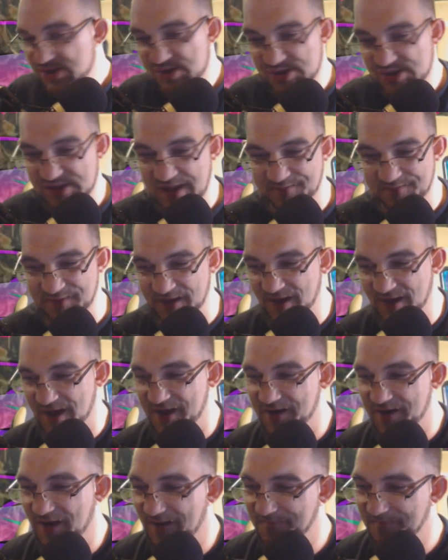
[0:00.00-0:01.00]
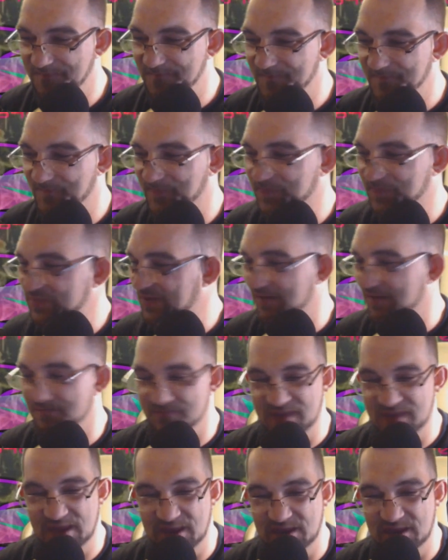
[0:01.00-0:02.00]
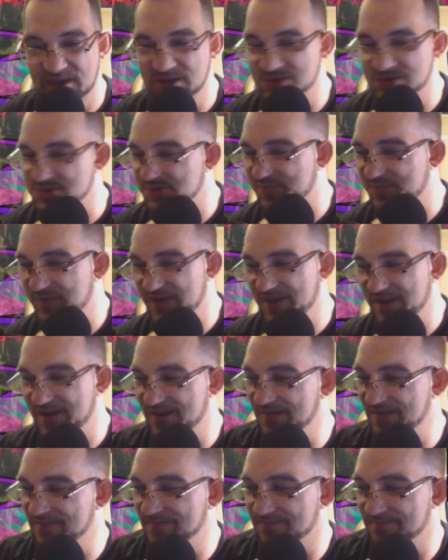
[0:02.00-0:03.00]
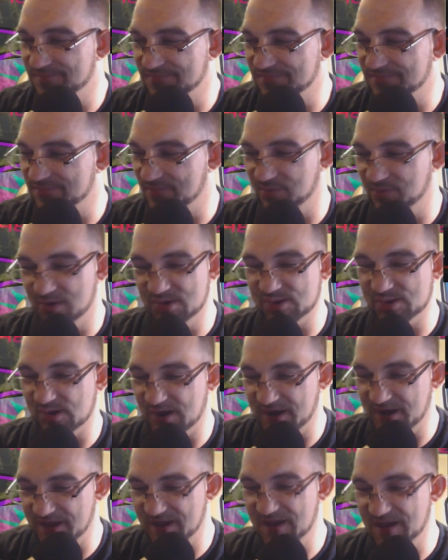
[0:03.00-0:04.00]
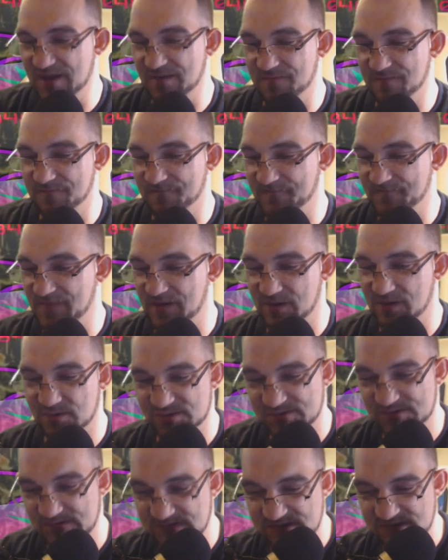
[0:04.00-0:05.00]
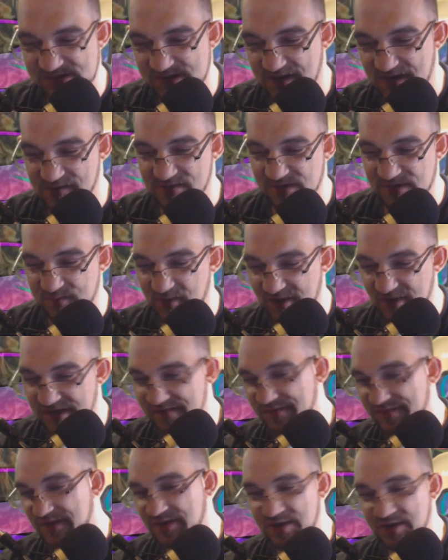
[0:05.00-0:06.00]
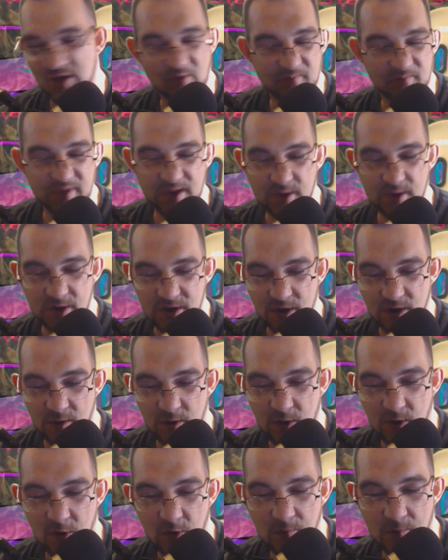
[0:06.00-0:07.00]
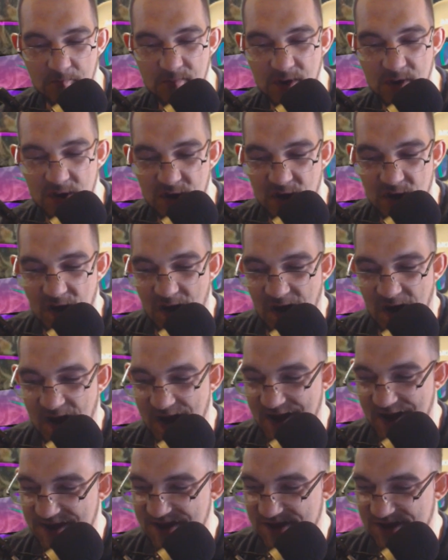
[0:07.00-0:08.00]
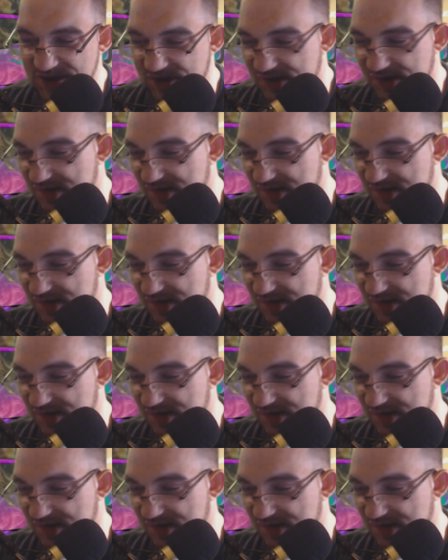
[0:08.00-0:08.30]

stepping on up, me just being the person I am, I always believed in go big or go home. I didn't